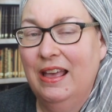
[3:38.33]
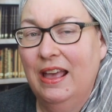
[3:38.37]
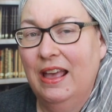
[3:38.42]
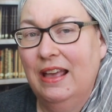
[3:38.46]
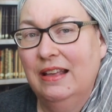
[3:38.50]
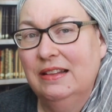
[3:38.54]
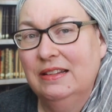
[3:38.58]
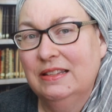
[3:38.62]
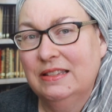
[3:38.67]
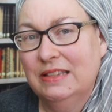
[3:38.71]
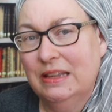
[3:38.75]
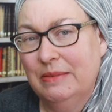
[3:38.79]

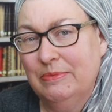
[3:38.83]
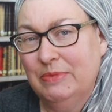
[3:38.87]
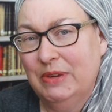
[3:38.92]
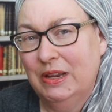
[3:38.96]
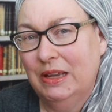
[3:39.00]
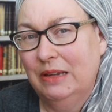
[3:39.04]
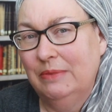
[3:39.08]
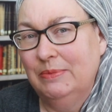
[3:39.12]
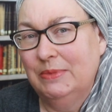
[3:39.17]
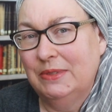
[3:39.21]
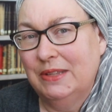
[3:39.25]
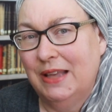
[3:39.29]
and
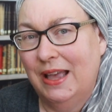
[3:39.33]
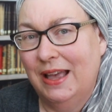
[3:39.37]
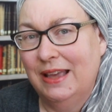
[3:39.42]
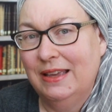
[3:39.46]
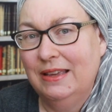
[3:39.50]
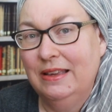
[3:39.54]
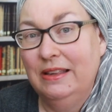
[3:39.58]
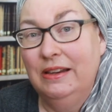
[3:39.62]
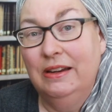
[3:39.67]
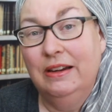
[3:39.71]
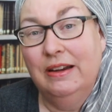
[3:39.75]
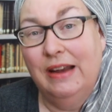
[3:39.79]
sometimes I
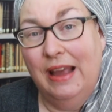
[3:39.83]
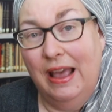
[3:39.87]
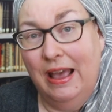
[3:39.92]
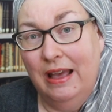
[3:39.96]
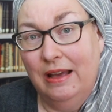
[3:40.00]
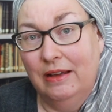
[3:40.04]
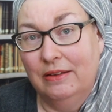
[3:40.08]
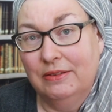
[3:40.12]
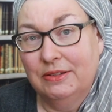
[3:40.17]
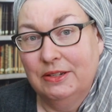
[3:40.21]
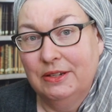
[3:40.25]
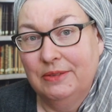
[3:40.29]
eat it
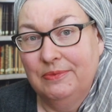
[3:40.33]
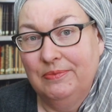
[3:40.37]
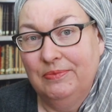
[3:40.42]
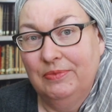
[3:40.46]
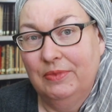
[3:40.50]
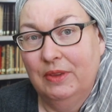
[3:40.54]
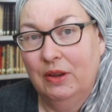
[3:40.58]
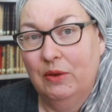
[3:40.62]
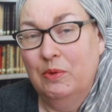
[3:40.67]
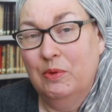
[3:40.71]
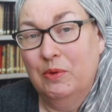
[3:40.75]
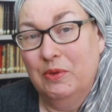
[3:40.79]
out,
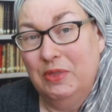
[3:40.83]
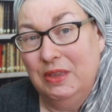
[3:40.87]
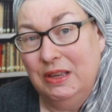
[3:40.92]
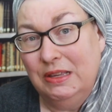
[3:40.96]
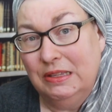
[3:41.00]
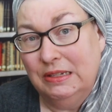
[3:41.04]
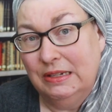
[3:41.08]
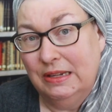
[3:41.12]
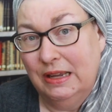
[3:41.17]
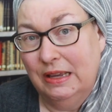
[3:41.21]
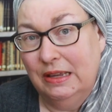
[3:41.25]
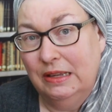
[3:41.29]
or
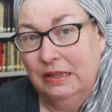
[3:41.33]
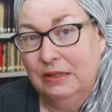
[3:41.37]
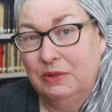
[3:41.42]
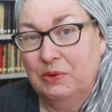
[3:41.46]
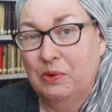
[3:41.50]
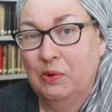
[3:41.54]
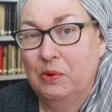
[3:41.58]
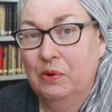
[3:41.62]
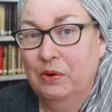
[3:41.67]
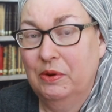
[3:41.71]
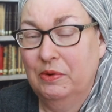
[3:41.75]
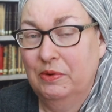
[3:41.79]
these days
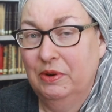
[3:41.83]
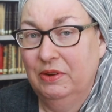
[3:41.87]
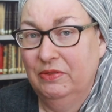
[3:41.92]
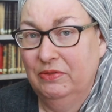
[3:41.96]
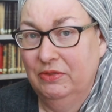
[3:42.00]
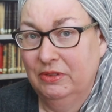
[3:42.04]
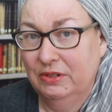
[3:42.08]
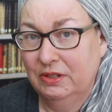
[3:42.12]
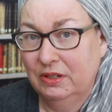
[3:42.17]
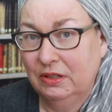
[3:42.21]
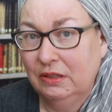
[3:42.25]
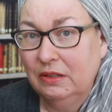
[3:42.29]
order it
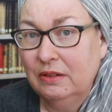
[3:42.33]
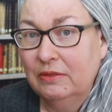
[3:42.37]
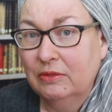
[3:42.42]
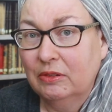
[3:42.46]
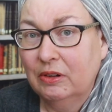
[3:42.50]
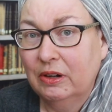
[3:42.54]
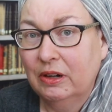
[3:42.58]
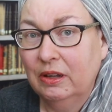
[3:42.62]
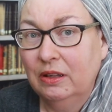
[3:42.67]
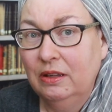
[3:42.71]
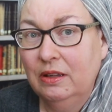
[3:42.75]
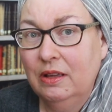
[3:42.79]
for
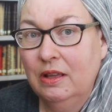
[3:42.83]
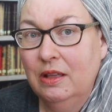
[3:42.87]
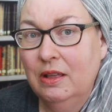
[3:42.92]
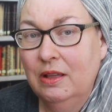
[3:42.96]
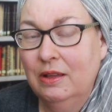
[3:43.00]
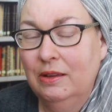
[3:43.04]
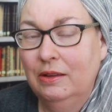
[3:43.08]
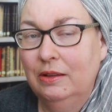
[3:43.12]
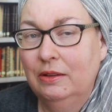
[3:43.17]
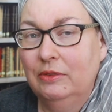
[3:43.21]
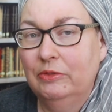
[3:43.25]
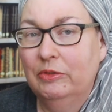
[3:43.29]
delivery
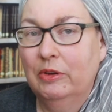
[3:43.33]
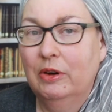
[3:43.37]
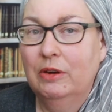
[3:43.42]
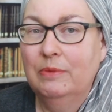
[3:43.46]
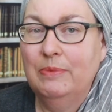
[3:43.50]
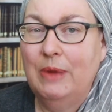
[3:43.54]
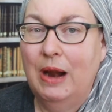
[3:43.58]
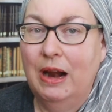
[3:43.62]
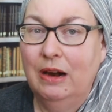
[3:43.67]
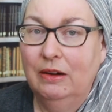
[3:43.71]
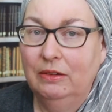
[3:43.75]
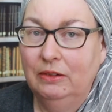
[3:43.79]

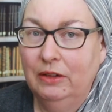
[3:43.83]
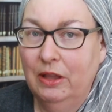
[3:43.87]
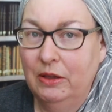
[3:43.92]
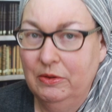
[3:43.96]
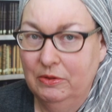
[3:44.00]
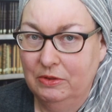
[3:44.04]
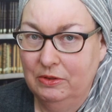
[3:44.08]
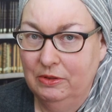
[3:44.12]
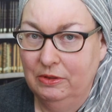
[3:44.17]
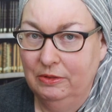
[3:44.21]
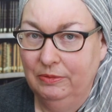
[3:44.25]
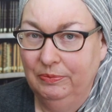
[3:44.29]
from our
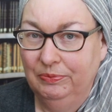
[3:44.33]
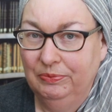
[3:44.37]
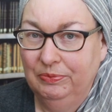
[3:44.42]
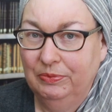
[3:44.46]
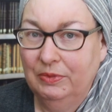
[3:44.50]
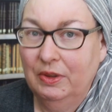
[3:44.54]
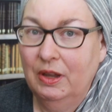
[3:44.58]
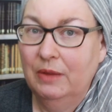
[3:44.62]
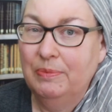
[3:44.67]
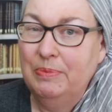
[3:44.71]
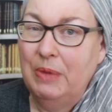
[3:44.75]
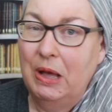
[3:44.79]
local,
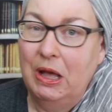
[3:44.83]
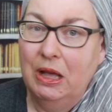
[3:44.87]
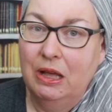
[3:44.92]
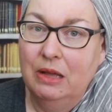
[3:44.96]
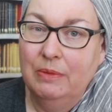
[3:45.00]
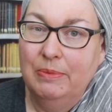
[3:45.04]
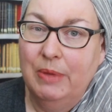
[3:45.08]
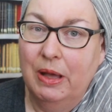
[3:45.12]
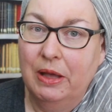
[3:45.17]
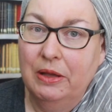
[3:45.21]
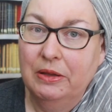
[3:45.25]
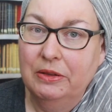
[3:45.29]
a
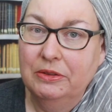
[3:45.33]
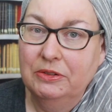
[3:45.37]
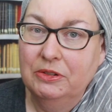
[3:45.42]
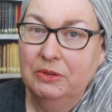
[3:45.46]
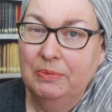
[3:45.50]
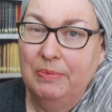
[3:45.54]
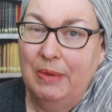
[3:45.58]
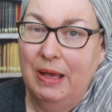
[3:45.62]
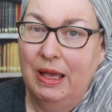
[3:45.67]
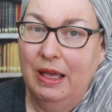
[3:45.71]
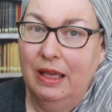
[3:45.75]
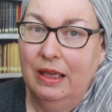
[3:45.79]
pub
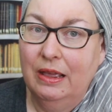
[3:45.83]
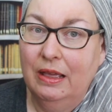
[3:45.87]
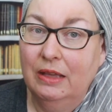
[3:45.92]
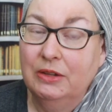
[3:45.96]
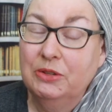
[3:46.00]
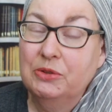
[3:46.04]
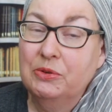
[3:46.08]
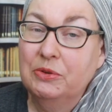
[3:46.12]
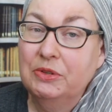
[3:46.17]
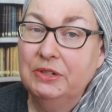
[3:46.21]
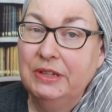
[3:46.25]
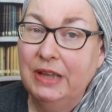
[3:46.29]
owned by a
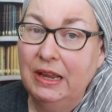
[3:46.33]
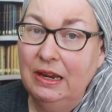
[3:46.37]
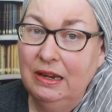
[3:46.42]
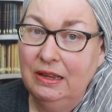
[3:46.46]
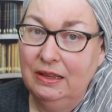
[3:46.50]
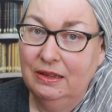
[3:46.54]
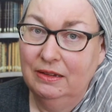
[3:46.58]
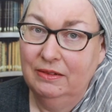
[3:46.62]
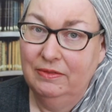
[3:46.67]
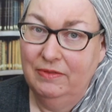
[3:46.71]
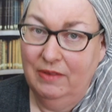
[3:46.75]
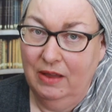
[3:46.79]

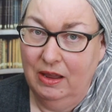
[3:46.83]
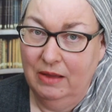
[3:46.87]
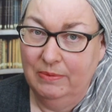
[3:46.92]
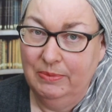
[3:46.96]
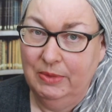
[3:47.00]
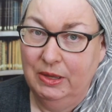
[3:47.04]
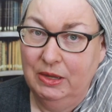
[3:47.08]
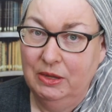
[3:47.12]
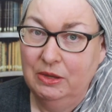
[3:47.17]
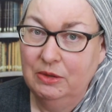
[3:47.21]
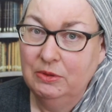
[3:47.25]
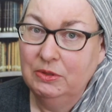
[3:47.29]
Jordanian
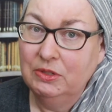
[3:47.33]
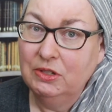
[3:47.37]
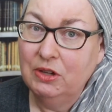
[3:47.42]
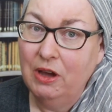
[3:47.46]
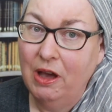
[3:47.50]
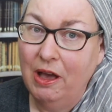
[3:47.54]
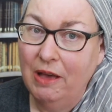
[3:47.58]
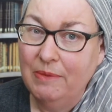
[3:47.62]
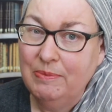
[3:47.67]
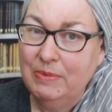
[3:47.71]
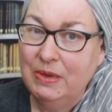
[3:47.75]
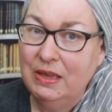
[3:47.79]
family who's
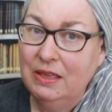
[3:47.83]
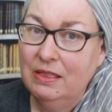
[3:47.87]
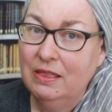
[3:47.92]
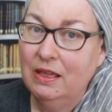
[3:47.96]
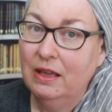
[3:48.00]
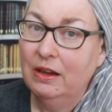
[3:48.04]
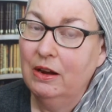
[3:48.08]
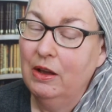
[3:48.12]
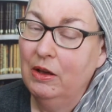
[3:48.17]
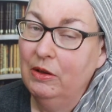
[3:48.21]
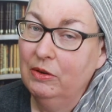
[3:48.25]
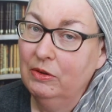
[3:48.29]
taught me
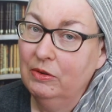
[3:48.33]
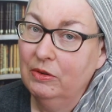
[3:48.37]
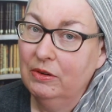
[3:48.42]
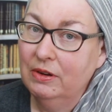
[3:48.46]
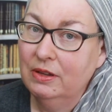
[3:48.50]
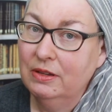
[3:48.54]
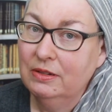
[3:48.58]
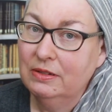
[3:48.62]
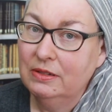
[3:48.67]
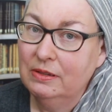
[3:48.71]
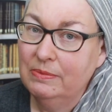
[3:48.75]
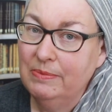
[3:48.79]
that okra
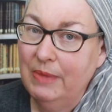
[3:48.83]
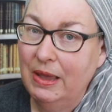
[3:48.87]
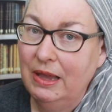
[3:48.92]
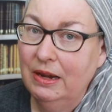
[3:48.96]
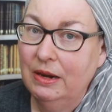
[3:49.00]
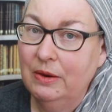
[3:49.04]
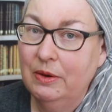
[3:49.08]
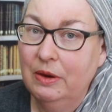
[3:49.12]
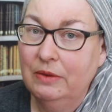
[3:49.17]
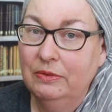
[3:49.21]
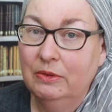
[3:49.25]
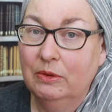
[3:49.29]
and
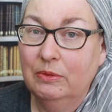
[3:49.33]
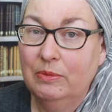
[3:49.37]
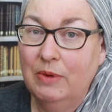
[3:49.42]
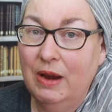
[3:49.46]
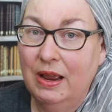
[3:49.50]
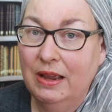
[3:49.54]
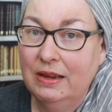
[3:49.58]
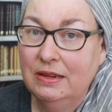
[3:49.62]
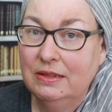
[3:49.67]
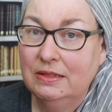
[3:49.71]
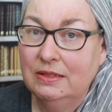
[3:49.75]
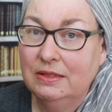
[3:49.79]
tomato over
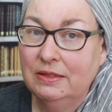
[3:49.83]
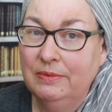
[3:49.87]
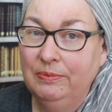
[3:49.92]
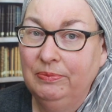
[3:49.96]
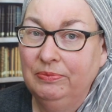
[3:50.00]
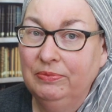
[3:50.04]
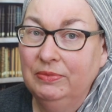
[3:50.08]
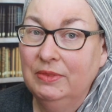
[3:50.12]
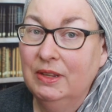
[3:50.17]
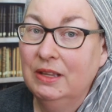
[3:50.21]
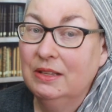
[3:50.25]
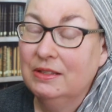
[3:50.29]
rice
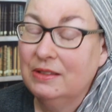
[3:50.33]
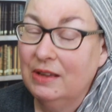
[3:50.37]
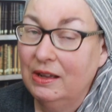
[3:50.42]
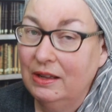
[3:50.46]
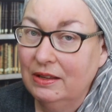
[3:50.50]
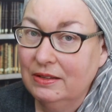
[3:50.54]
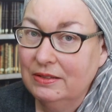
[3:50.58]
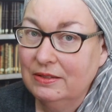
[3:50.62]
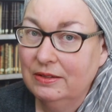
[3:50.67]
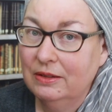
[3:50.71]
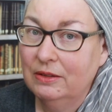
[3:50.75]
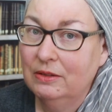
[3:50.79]
is
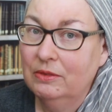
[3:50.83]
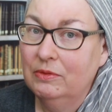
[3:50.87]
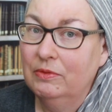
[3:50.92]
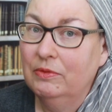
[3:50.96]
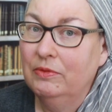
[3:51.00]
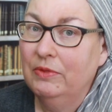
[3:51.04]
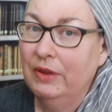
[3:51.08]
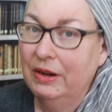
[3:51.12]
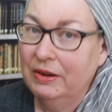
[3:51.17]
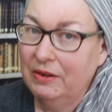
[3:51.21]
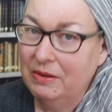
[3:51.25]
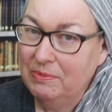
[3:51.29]
also
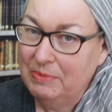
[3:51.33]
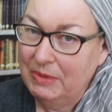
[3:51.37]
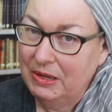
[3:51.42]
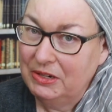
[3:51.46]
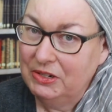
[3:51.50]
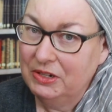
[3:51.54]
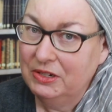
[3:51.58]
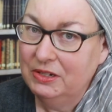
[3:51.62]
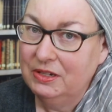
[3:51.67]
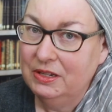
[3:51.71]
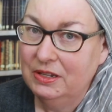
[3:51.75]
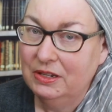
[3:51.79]
very
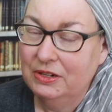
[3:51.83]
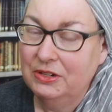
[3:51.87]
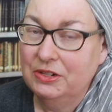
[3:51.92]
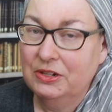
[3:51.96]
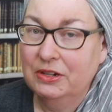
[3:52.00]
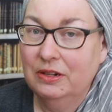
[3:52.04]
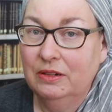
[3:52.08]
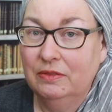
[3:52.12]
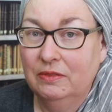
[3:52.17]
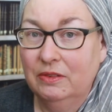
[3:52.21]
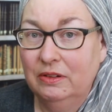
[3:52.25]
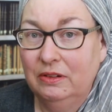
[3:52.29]
much a
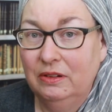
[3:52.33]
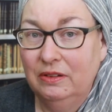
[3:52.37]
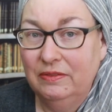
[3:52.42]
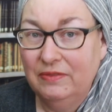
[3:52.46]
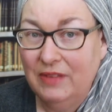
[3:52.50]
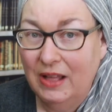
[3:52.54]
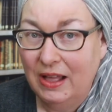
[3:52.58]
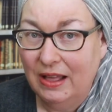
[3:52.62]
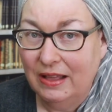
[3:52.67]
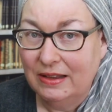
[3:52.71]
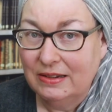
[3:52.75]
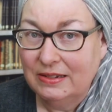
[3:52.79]
dish of the
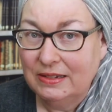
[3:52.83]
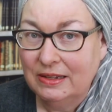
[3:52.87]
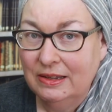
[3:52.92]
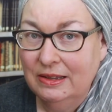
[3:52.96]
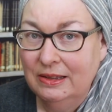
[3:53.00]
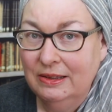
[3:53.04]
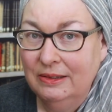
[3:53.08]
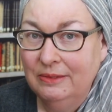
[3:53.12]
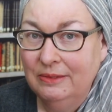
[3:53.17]
Levant,